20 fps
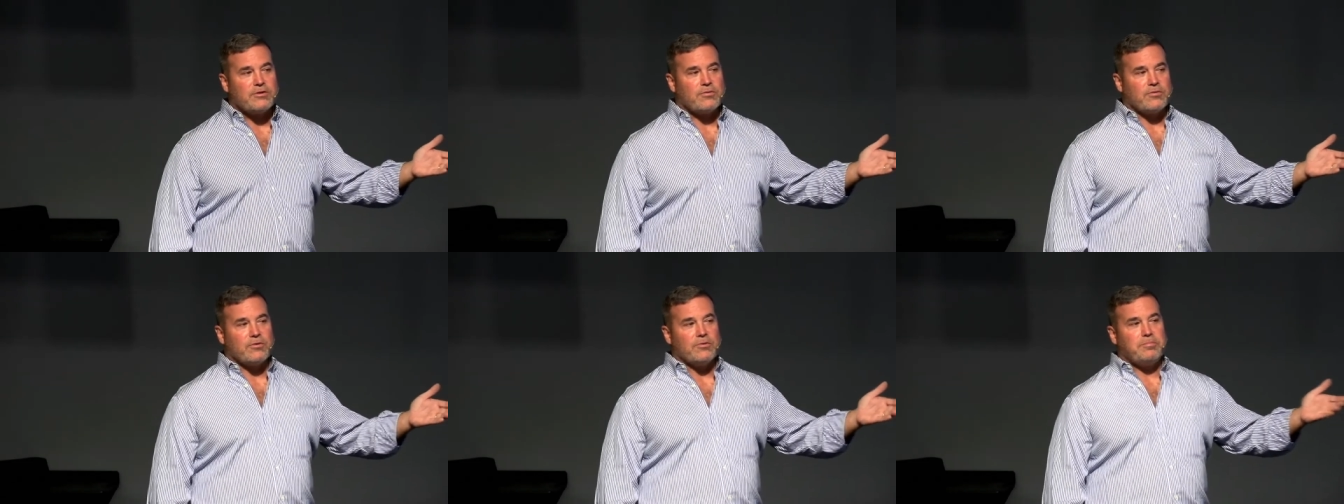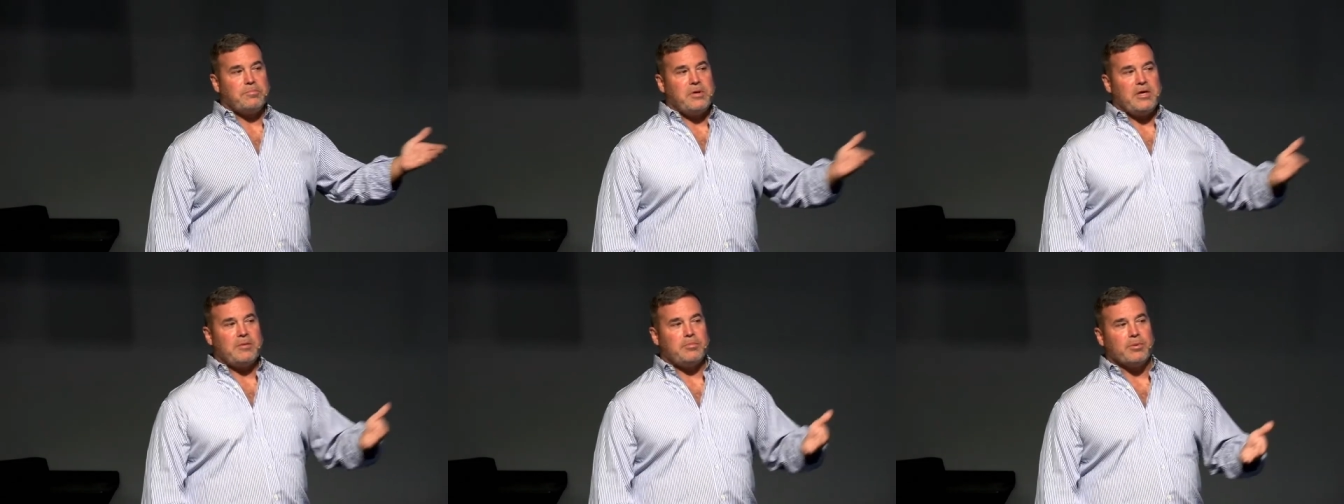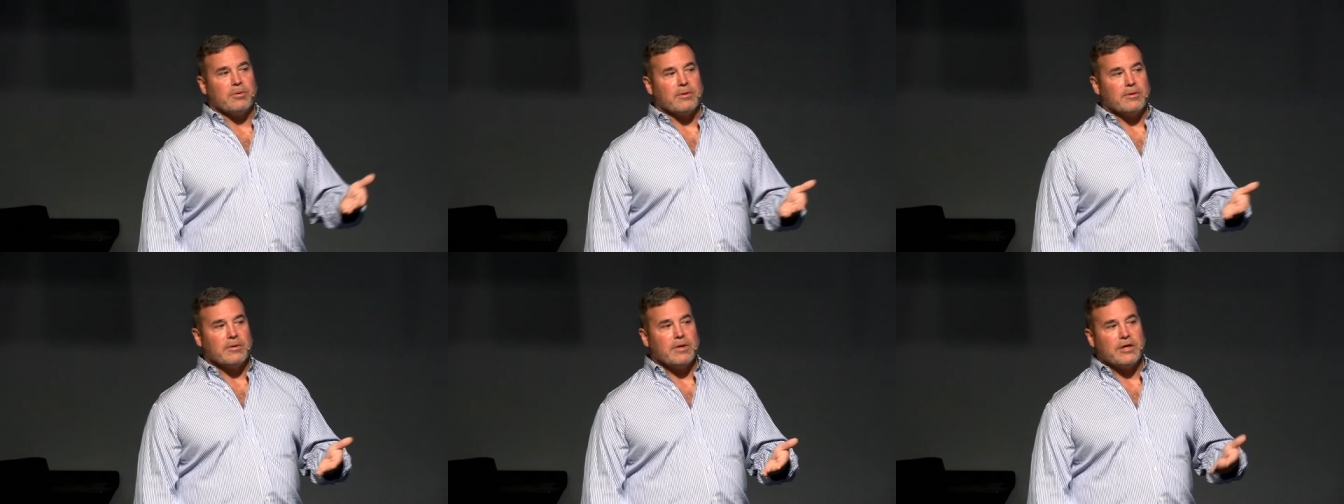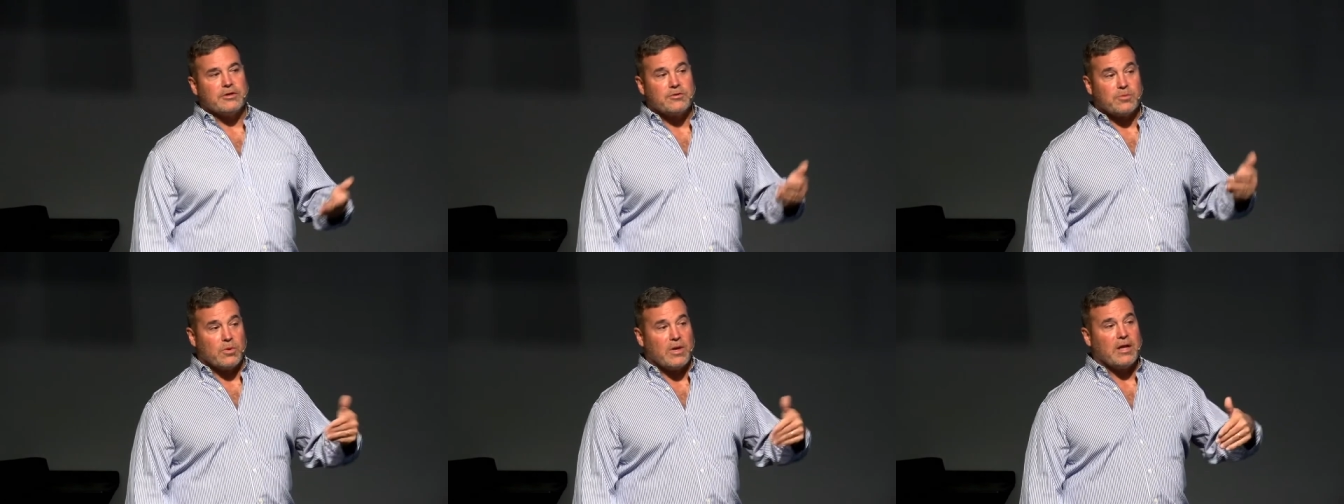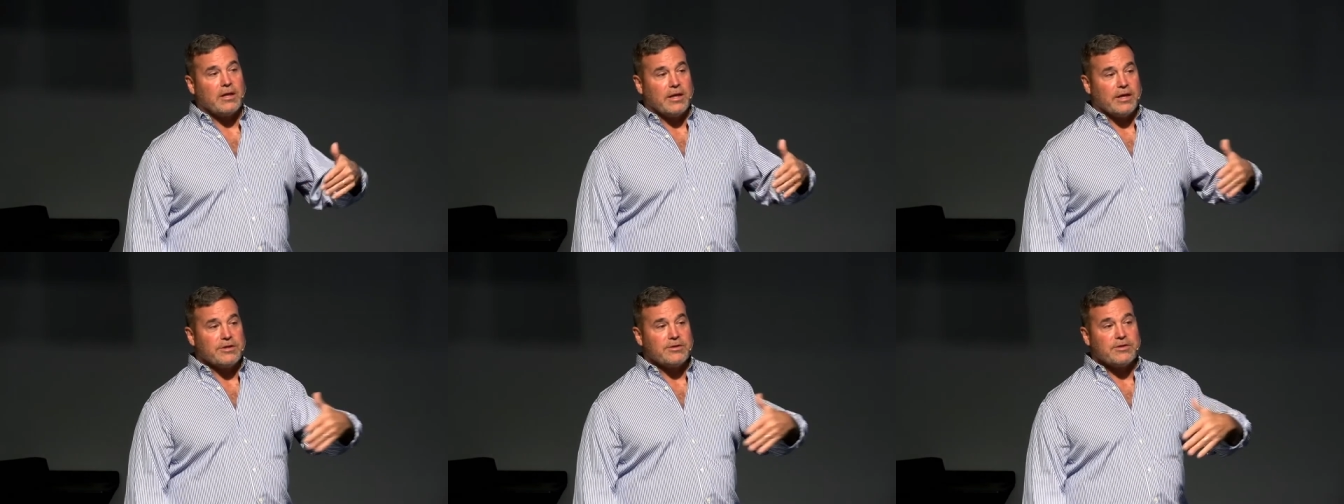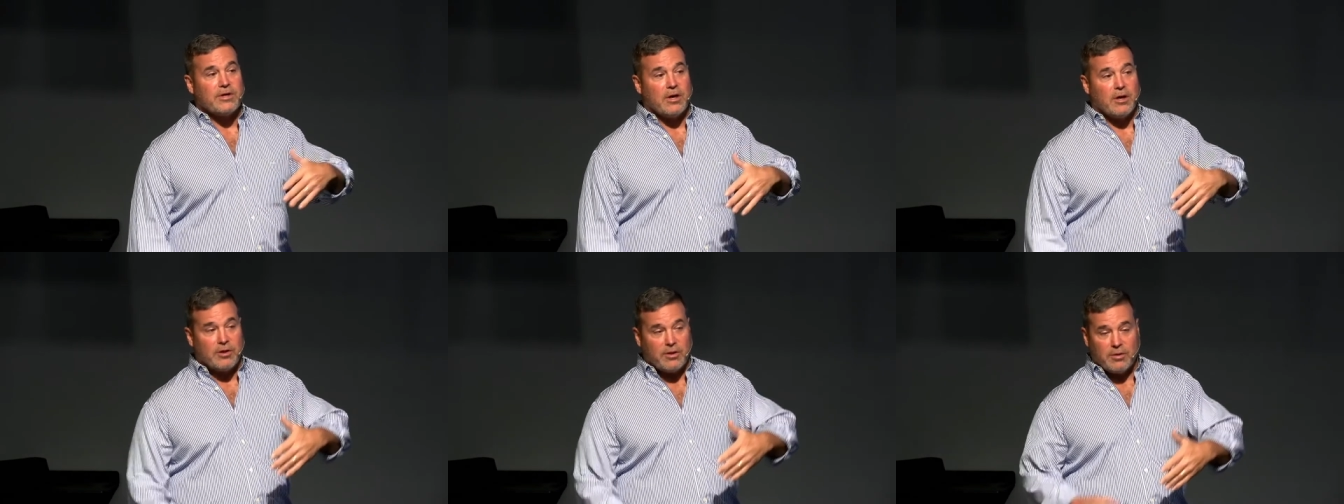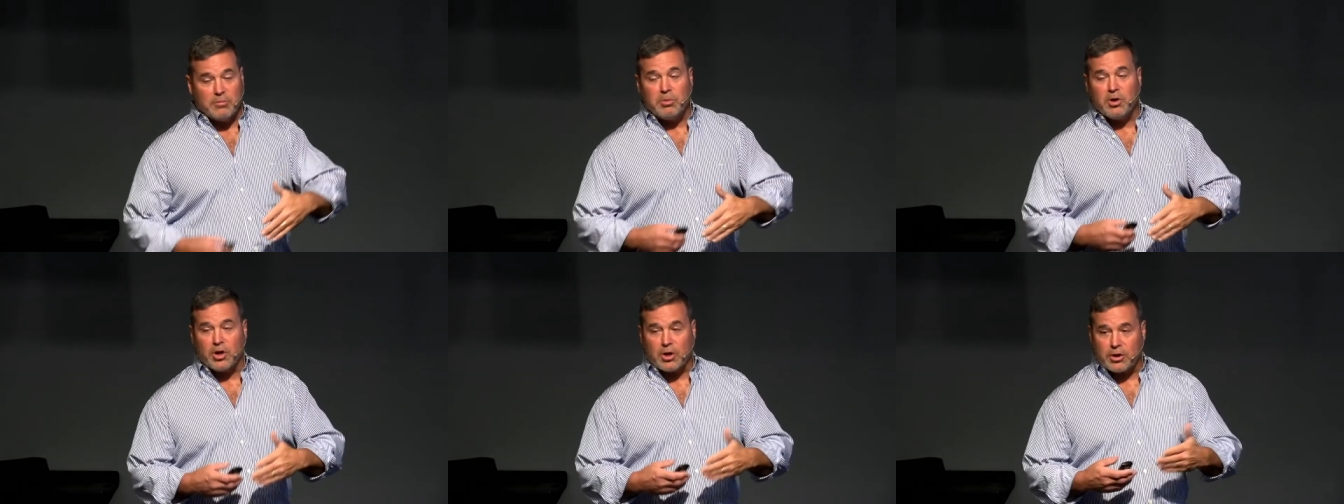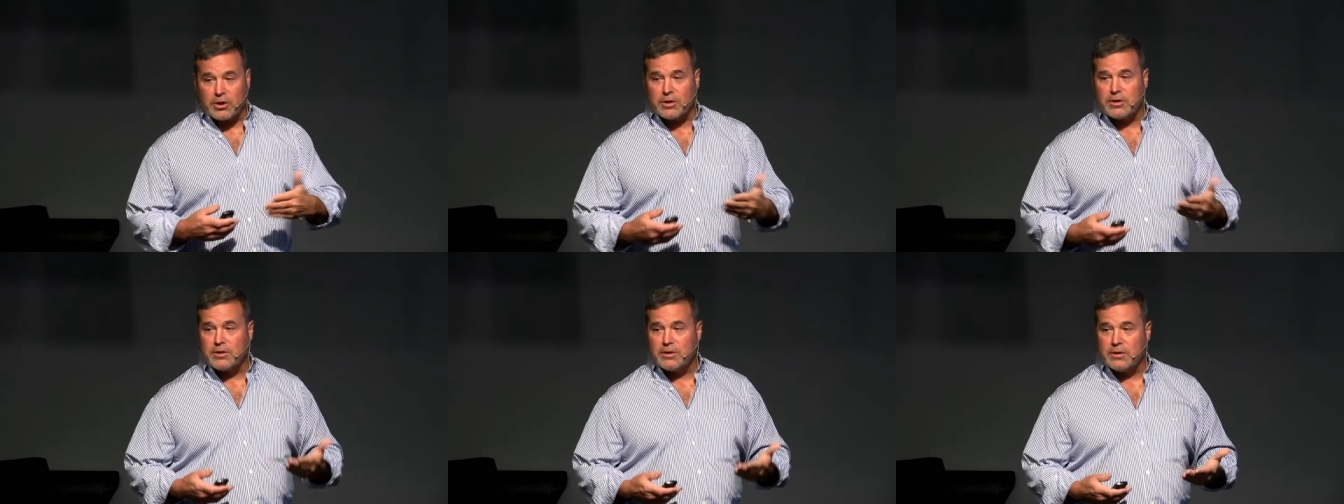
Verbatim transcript: through people as well as uh, the book.